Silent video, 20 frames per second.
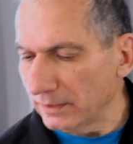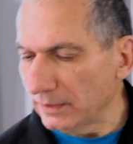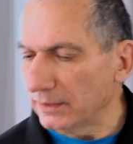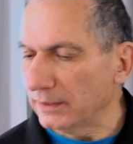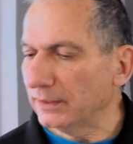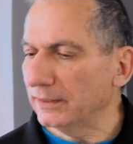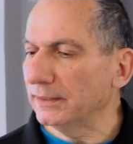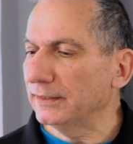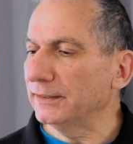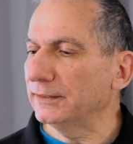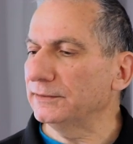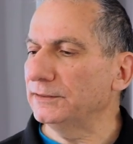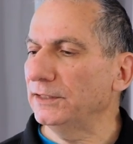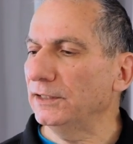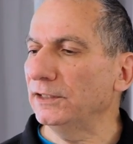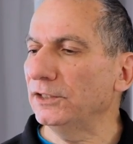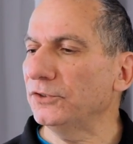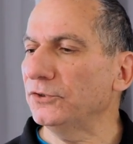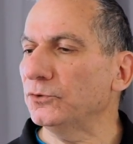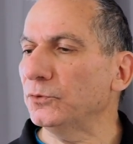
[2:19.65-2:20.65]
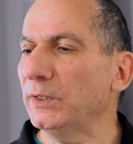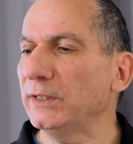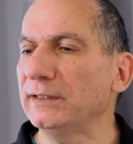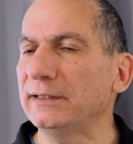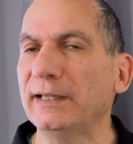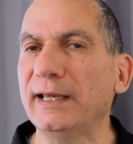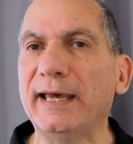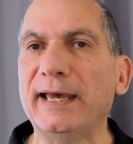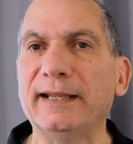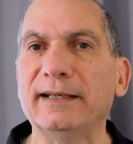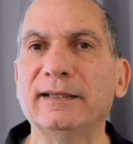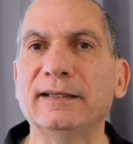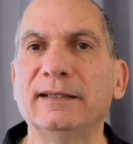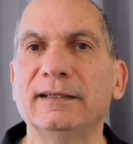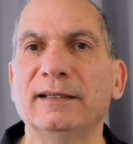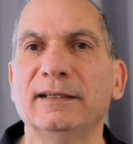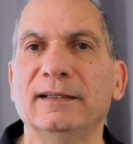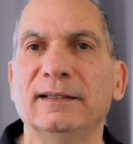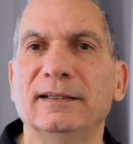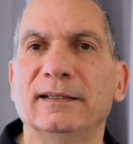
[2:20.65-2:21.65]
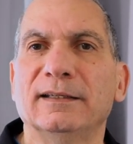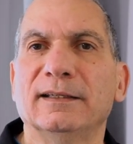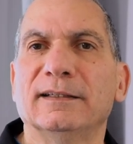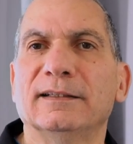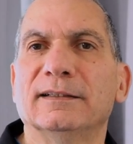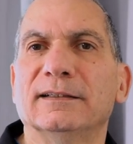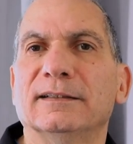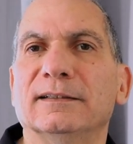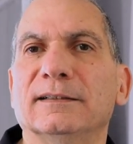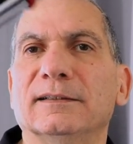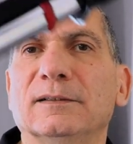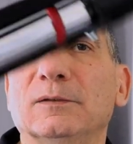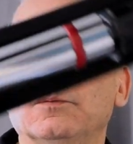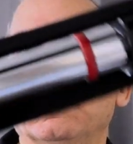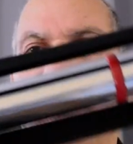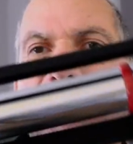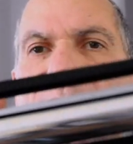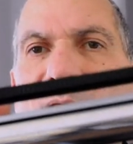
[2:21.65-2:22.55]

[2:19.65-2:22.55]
To illustrate that, when